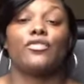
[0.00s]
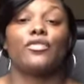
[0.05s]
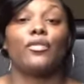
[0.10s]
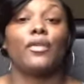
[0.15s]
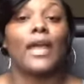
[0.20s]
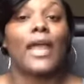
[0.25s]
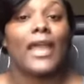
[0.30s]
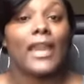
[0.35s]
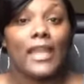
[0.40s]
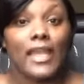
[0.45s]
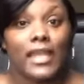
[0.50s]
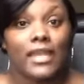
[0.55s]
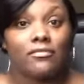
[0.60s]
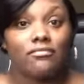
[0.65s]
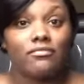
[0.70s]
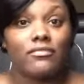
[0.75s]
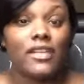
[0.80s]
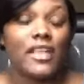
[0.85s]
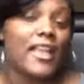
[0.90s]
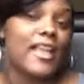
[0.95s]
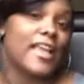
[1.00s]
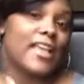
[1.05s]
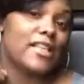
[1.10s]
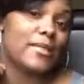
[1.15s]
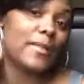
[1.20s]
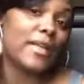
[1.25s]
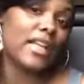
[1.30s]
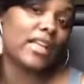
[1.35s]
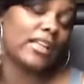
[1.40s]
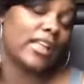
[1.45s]
Granted, it
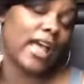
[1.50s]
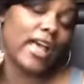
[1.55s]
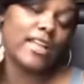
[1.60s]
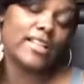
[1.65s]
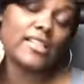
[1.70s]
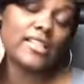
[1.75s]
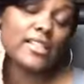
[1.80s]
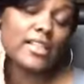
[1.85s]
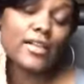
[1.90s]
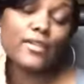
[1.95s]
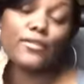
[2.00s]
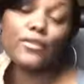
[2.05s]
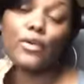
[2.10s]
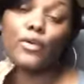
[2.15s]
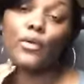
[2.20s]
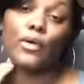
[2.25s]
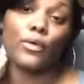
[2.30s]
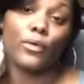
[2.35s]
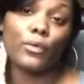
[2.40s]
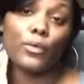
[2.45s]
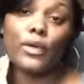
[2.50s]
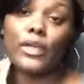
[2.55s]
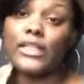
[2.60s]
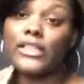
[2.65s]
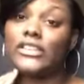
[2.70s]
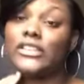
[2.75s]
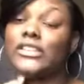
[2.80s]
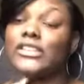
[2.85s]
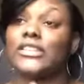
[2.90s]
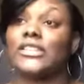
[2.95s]
has been a lot of stuff going
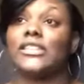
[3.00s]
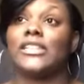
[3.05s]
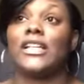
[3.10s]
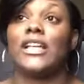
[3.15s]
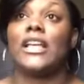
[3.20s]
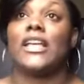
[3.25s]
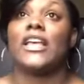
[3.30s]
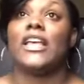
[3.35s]
on just